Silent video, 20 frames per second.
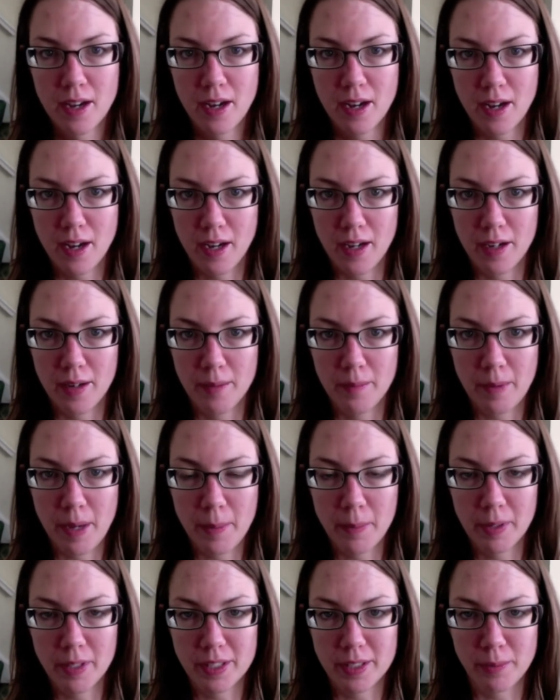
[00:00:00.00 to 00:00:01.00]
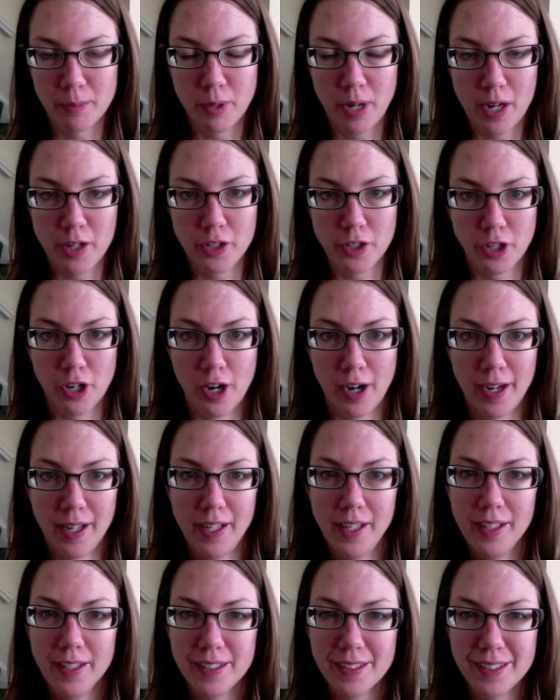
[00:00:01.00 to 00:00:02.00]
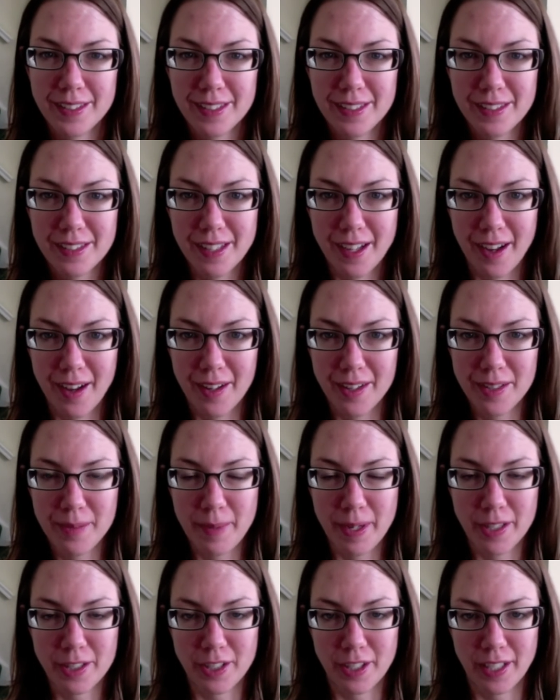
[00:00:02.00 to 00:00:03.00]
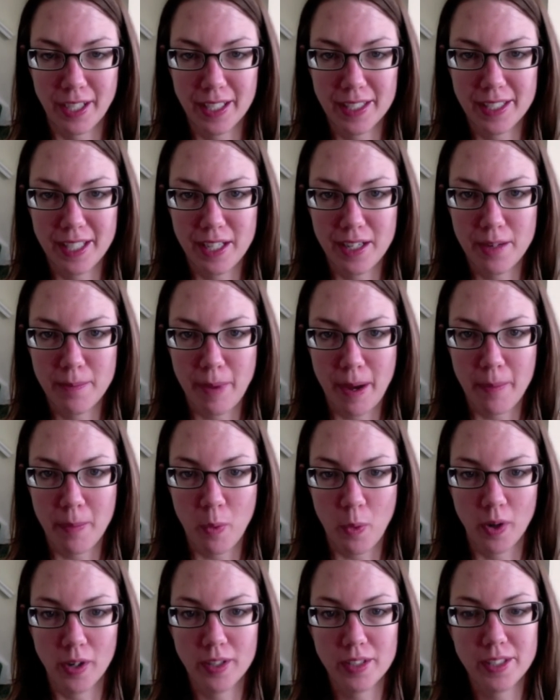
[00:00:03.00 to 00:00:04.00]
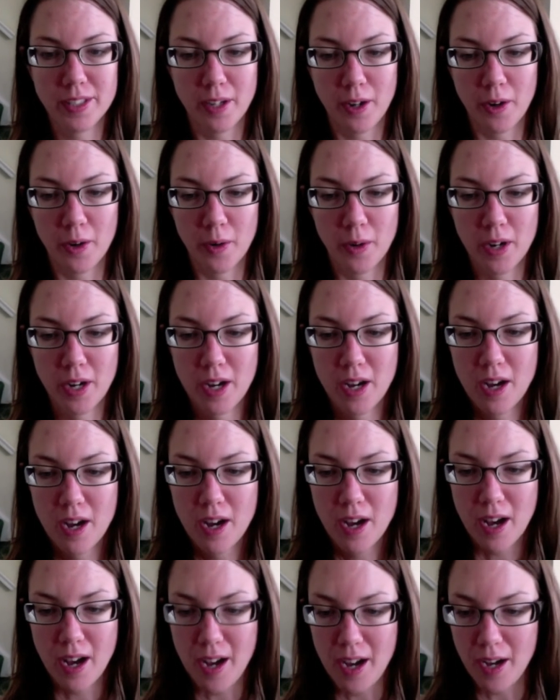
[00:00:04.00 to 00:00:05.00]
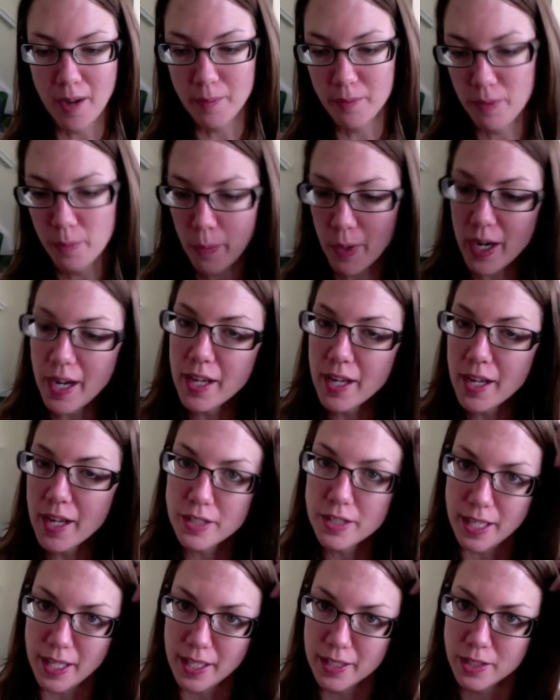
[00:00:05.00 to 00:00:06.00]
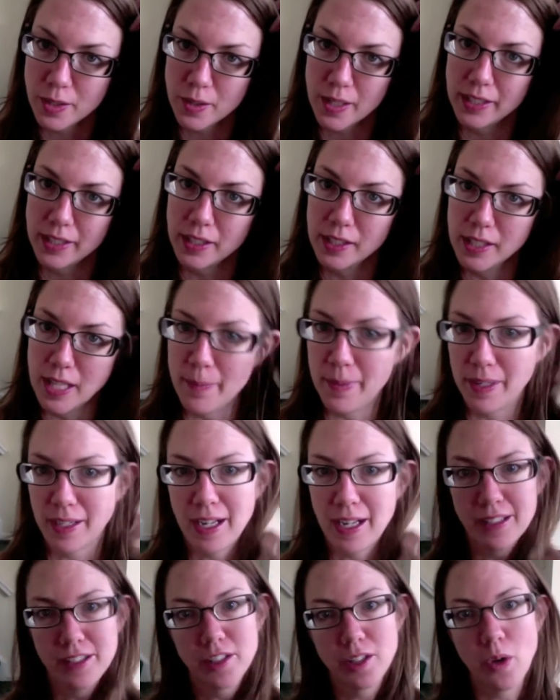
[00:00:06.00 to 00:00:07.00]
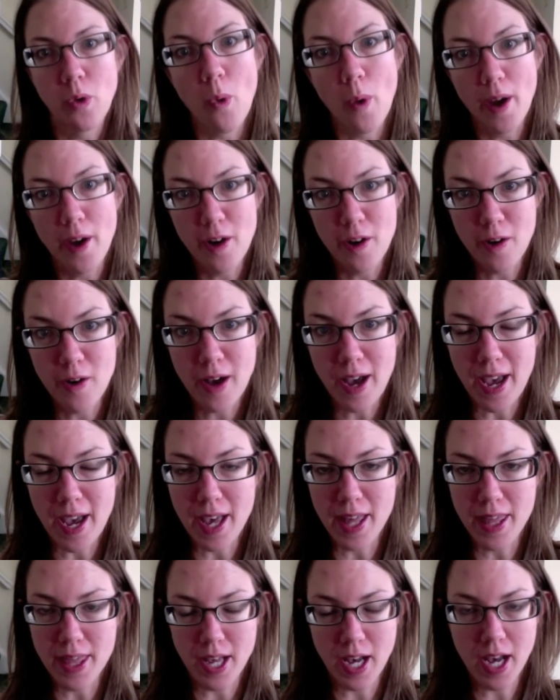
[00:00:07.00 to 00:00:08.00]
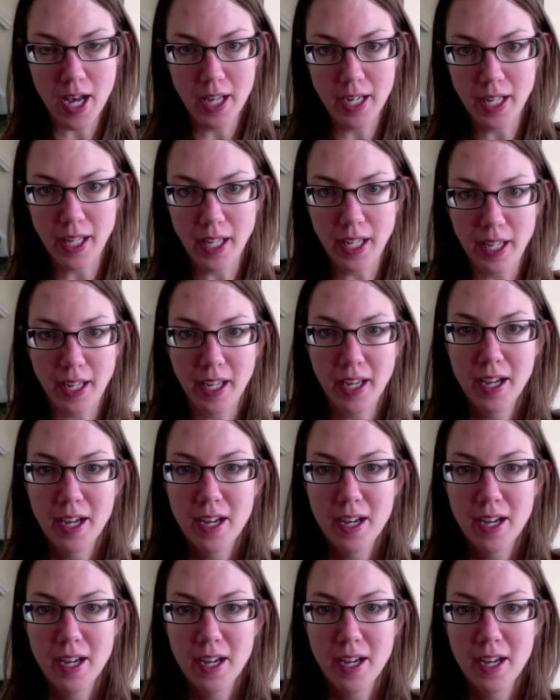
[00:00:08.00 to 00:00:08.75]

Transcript: I put some pressure on it to make sure it gets into my pores. So from what I understand, so like the lemon cuts the oil, and the honey